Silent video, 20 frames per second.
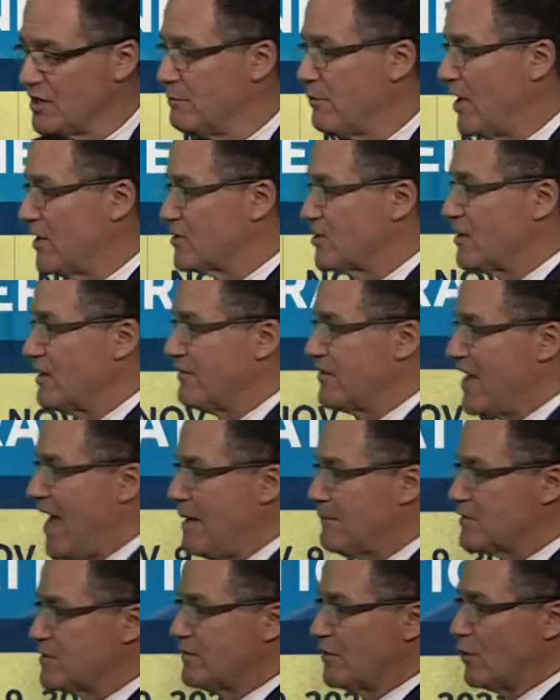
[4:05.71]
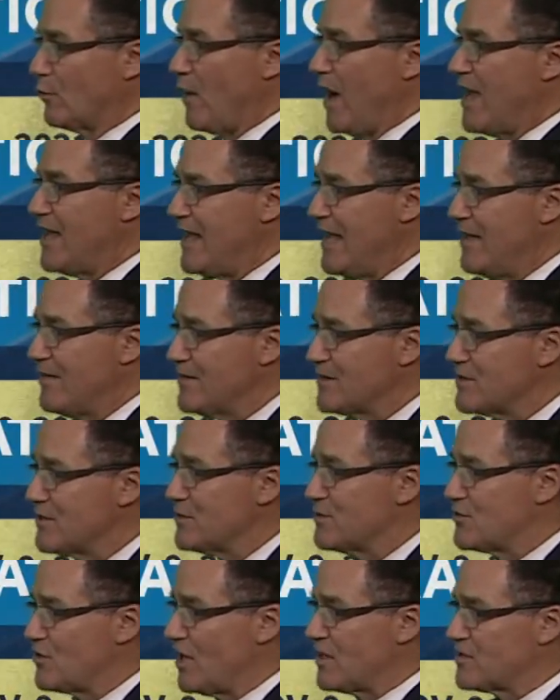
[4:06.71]
budget of the atmosphere, right? And this
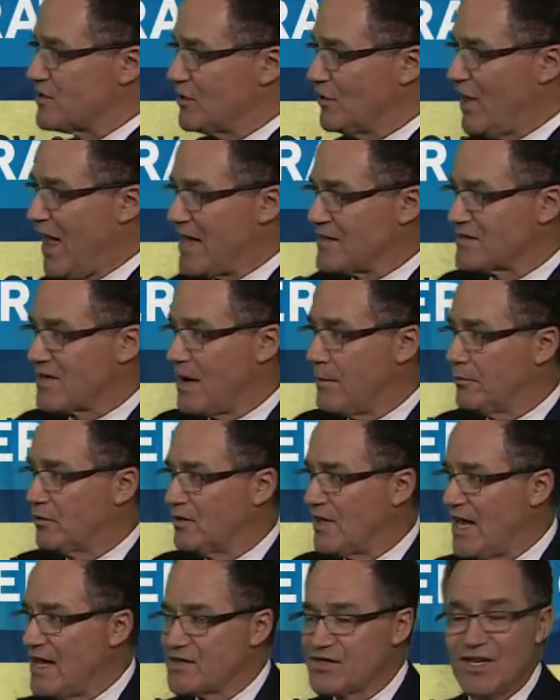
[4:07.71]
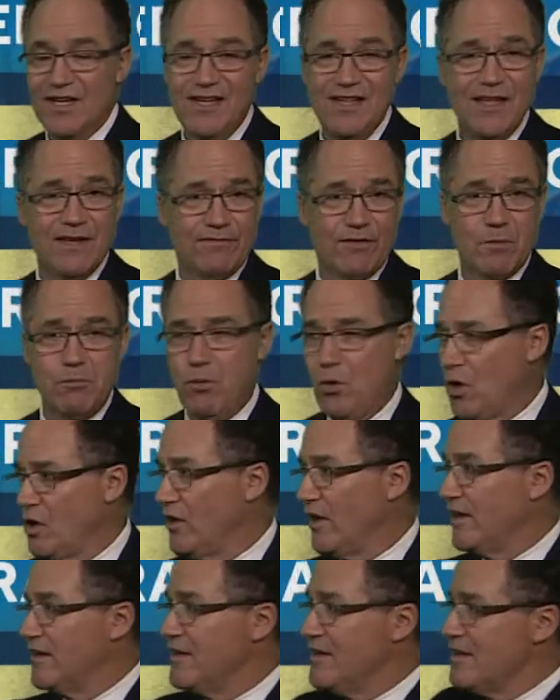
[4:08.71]
is just the last couple days for
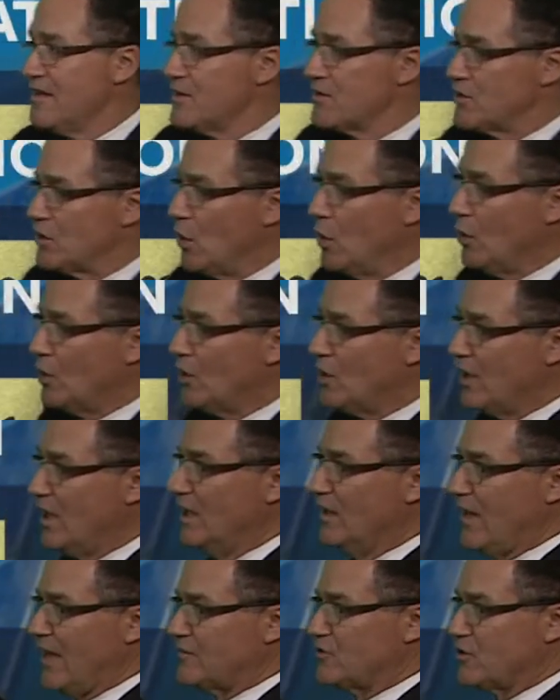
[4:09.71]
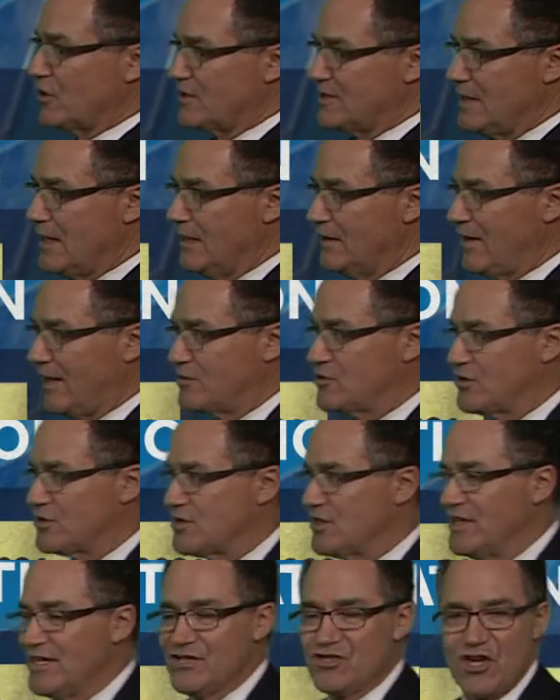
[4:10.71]
Portland. Solar electric
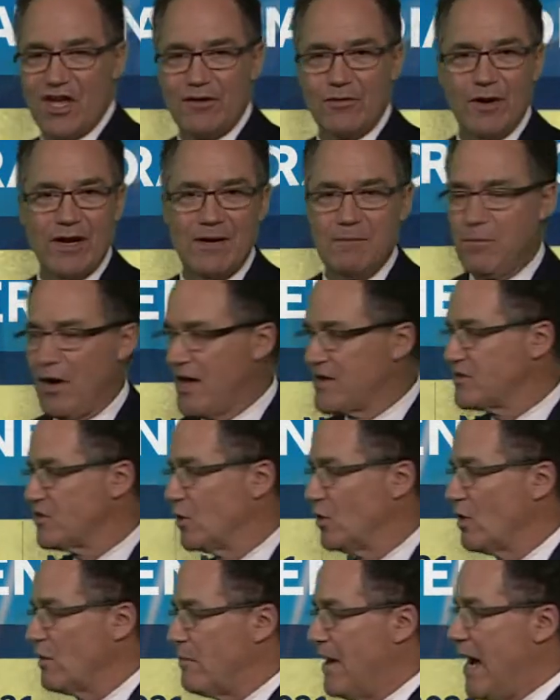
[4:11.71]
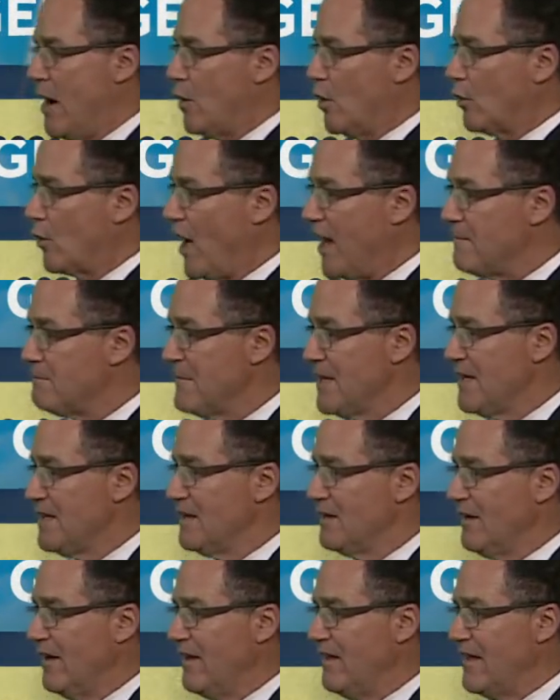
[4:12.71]
electricity generated by solar power, right?
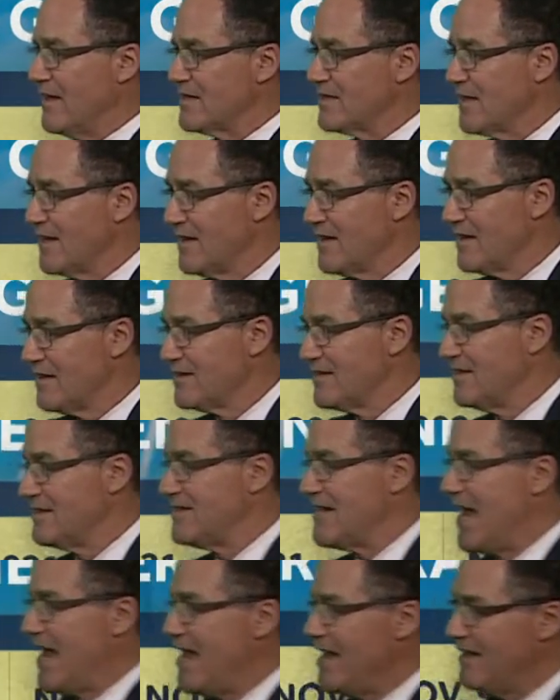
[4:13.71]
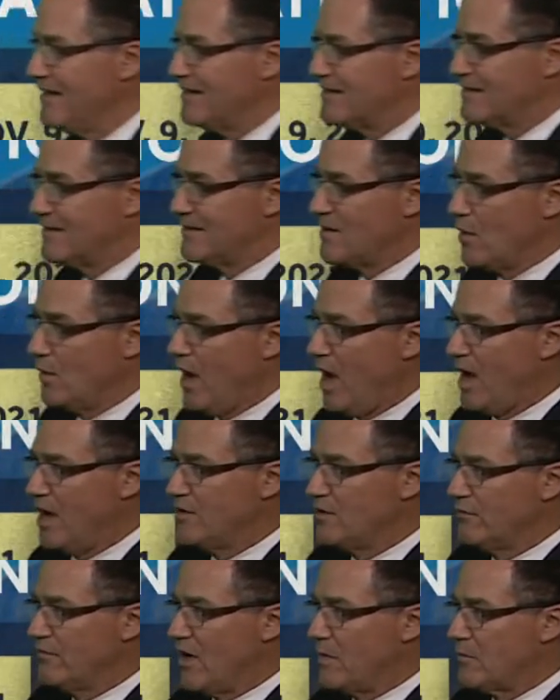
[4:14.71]
Look at this. Today, the no, uh,
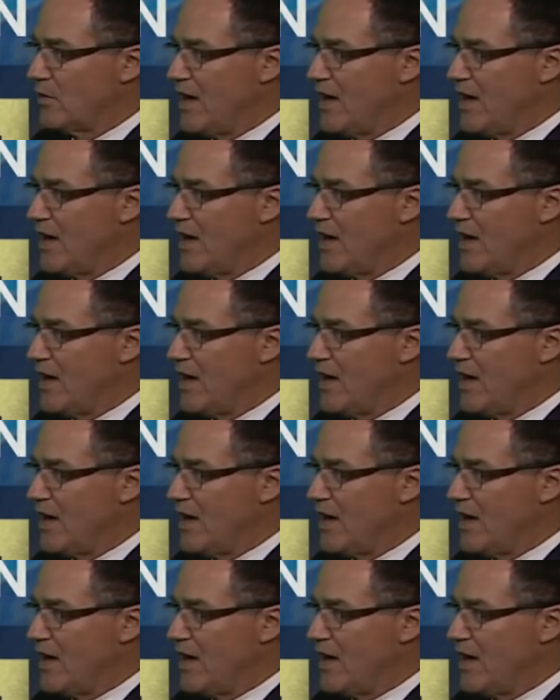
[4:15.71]
November